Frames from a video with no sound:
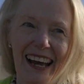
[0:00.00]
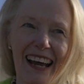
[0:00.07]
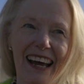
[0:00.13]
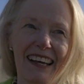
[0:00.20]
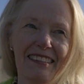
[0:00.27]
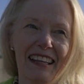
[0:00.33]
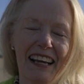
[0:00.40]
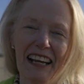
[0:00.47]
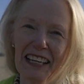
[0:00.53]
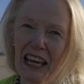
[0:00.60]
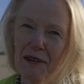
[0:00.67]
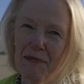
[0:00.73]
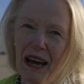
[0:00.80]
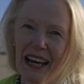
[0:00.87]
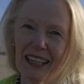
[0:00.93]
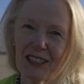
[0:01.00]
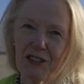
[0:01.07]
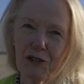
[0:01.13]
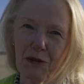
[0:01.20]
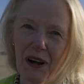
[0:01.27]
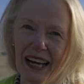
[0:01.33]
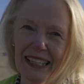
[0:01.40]
And then I came back
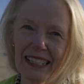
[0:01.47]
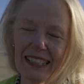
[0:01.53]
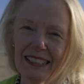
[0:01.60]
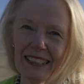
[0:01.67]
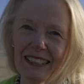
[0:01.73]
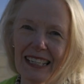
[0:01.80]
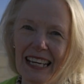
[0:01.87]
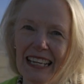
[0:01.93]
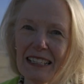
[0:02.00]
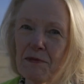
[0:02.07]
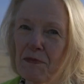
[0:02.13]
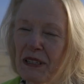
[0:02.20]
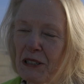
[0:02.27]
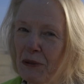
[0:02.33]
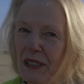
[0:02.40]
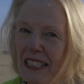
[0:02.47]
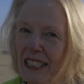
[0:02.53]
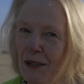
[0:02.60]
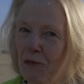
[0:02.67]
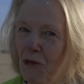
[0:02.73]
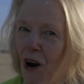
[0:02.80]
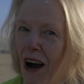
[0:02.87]
and tried it hidden between
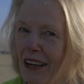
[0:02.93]
some